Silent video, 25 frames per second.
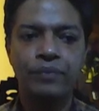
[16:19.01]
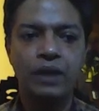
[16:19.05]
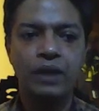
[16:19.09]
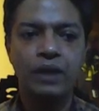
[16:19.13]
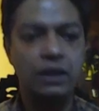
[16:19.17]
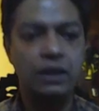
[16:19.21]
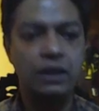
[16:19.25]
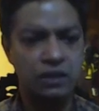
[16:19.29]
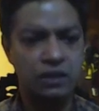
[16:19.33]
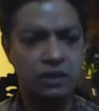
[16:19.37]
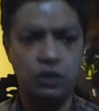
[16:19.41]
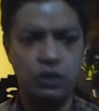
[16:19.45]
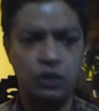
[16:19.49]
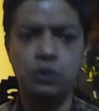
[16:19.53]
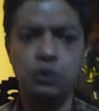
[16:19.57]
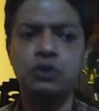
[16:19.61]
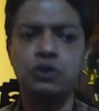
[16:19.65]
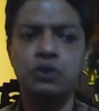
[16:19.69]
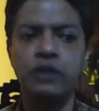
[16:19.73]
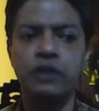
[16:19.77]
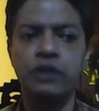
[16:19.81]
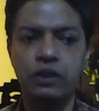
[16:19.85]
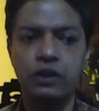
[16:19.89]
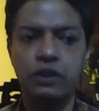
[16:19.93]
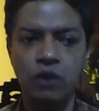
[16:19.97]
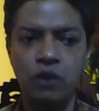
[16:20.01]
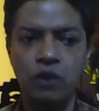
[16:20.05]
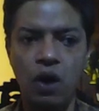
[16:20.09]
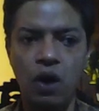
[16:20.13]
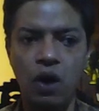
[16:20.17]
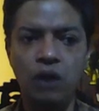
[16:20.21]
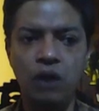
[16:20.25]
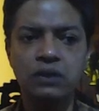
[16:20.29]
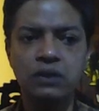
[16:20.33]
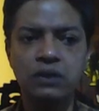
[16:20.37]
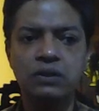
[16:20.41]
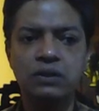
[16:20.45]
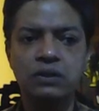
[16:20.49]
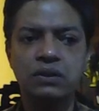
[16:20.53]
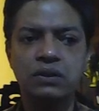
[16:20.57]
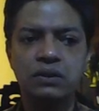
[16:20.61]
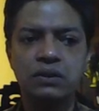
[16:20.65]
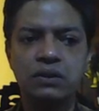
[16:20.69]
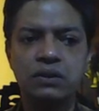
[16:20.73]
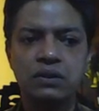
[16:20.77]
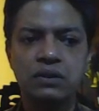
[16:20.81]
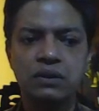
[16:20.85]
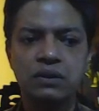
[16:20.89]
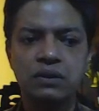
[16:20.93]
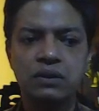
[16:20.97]
It is used to record
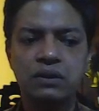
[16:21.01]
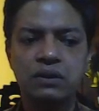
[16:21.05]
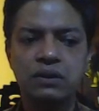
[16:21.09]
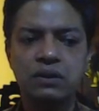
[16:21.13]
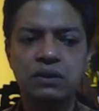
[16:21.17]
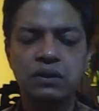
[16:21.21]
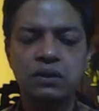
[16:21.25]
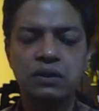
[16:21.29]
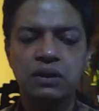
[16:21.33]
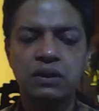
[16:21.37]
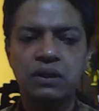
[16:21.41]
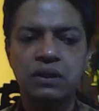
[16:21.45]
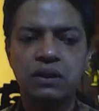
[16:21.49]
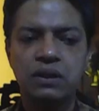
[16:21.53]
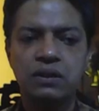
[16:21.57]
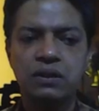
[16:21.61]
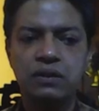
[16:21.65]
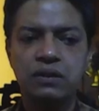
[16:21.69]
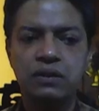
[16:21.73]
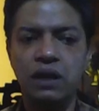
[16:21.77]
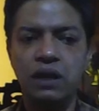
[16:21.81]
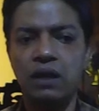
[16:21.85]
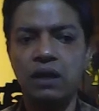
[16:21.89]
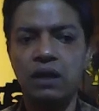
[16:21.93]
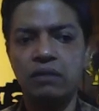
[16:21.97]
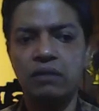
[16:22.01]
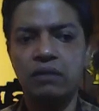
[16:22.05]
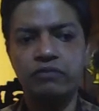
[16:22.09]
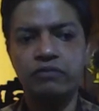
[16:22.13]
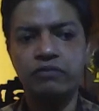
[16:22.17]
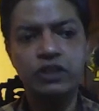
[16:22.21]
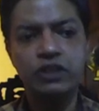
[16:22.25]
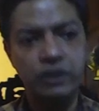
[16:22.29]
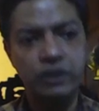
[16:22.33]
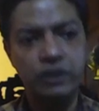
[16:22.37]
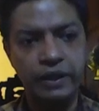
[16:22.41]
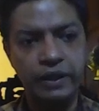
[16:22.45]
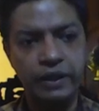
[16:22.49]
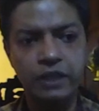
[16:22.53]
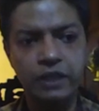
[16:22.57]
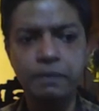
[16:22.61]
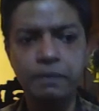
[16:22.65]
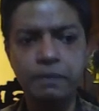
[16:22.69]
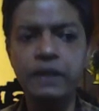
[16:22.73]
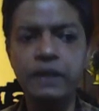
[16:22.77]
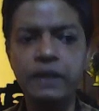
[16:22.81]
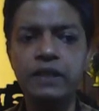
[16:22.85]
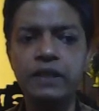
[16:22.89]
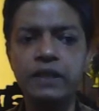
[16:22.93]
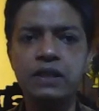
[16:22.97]
the visionary
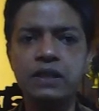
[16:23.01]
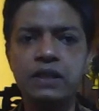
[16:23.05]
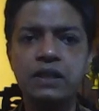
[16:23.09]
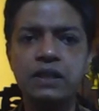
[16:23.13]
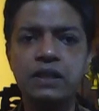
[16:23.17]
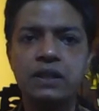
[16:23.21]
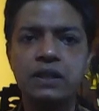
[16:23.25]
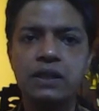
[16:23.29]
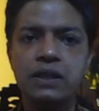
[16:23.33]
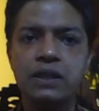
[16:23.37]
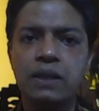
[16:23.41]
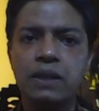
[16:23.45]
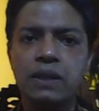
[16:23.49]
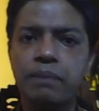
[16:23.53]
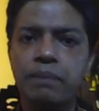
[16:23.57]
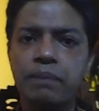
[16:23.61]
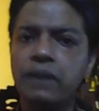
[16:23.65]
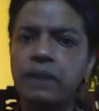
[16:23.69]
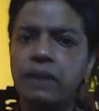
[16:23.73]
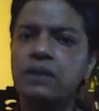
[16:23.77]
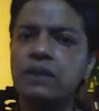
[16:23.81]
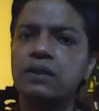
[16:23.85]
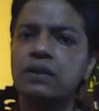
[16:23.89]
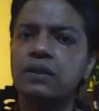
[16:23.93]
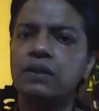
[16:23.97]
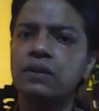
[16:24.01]
experience, but